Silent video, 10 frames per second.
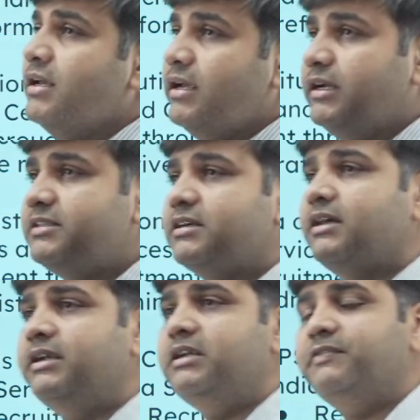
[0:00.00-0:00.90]
It's a
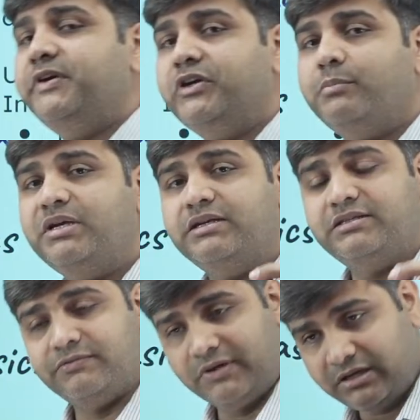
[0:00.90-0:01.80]
current affair topic.
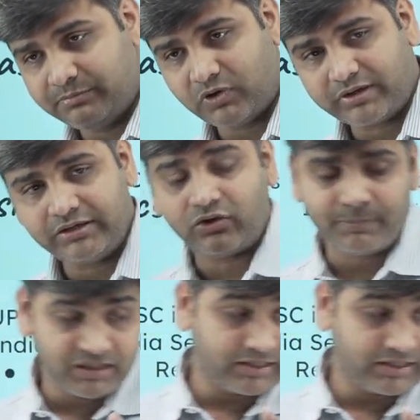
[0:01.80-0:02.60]
It's a very important topic.